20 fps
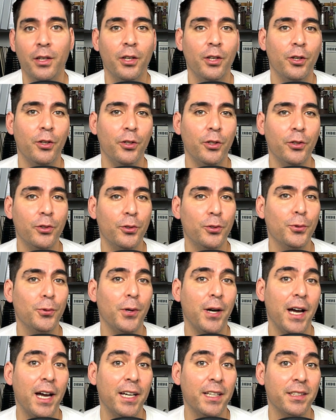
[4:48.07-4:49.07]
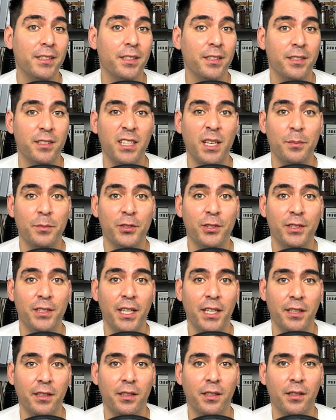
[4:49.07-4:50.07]
not to hide some
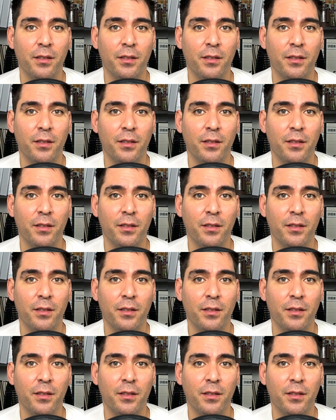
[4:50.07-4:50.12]
state.